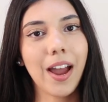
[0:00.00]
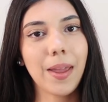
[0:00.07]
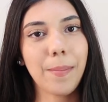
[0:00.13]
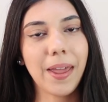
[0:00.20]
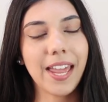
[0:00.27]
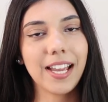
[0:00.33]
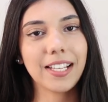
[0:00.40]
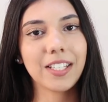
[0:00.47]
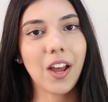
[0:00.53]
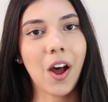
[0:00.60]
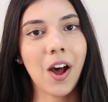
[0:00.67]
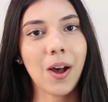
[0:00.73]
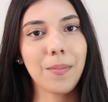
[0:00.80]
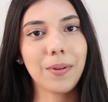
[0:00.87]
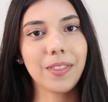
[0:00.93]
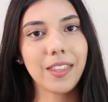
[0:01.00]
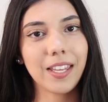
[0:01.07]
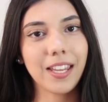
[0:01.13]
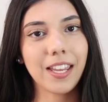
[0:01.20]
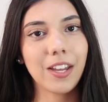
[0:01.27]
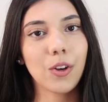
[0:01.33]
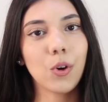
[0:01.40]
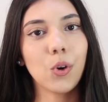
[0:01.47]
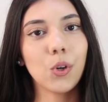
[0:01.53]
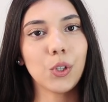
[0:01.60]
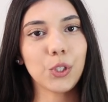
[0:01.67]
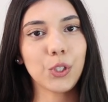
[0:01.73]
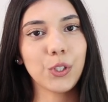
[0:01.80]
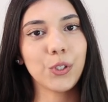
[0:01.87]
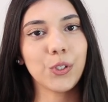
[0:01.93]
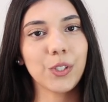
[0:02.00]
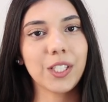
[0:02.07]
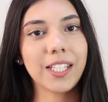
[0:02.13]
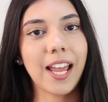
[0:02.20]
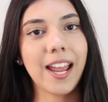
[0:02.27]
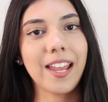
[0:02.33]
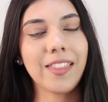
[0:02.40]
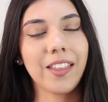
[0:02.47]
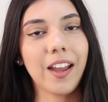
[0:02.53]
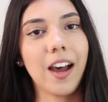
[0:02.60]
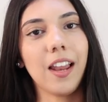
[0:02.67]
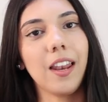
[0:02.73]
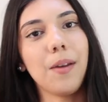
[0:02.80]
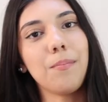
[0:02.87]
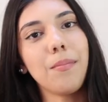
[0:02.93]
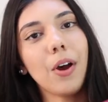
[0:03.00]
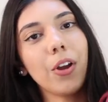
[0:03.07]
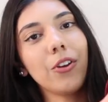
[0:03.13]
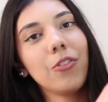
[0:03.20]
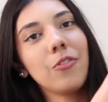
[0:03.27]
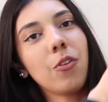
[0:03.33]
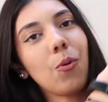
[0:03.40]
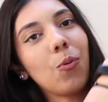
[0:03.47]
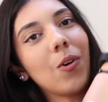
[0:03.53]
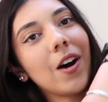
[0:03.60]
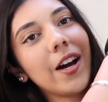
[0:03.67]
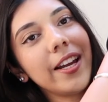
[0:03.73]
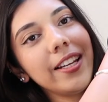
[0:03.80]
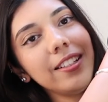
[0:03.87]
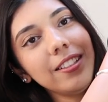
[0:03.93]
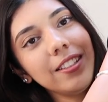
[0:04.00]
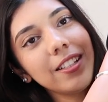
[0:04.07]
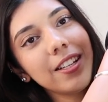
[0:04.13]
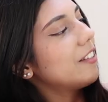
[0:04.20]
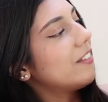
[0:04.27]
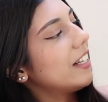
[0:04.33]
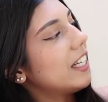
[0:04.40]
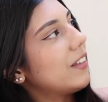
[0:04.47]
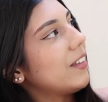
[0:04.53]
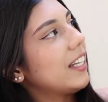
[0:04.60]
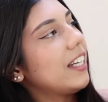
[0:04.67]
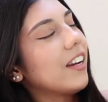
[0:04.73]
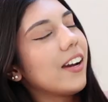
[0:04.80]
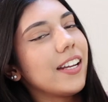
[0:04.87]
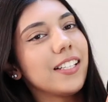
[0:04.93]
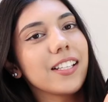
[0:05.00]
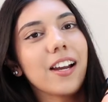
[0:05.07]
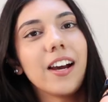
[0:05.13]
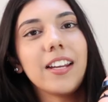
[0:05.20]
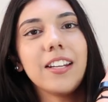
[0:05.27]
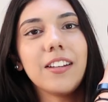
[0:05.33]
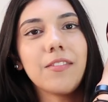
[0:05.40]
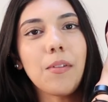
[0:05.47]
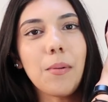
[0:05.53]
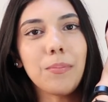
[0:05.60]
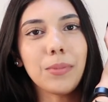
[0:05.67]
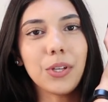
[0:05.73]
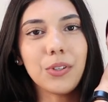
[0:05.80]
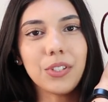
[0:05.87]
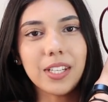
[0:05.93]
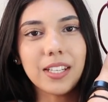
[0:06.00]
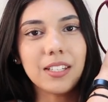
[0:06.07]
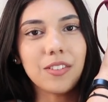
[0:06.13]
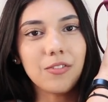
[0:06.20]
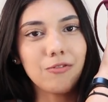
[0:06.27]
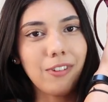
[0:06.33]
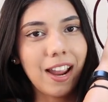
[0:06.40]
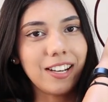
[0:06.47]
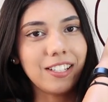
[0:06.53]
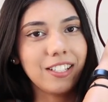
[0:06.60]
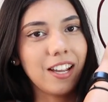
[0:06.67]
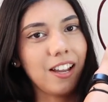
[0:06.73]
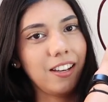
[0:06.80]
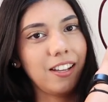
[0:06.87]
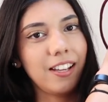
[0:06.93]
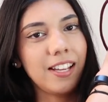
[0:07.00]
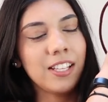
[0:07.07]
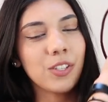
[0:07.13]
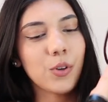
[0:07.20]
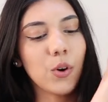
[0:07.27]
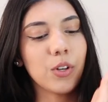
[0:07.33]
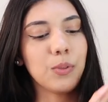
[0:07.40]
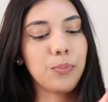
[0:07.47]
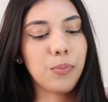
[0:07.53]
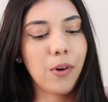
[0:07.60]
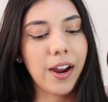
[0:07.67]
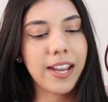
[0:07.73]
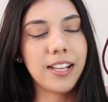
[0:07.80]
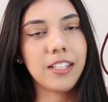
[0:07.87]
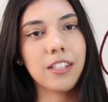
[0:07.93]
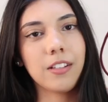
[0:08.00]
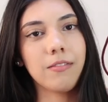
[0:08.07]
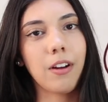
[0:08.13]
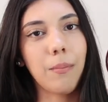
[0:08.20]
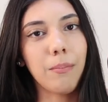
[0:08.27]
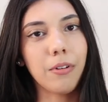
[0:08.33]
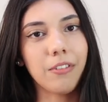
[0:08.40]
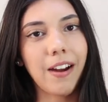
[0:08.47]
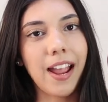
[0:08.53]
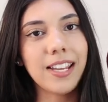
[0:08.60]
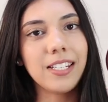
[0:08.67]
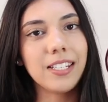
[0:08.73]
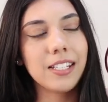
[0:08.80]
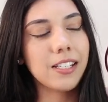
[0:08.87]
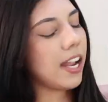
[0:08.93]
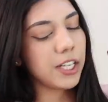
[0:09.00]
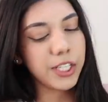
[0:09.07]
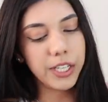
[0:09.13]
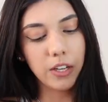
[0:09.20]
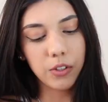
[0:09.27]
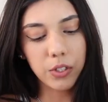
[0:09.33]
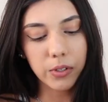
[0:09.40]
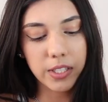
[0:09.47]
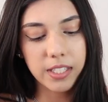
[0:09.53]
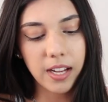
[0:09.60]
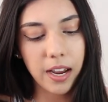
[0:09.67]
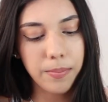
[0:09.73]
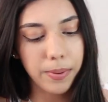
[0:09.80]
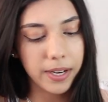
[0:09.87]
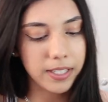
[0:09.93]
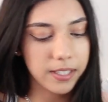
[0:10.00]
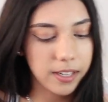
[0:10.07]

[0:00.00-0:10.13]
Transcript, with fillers: I picked up the Core Short Set in the colour Mauve Wine. A really, really nice kind of muted red colour. It's not as bright as the Rumba Red. Actually, I'll do a side by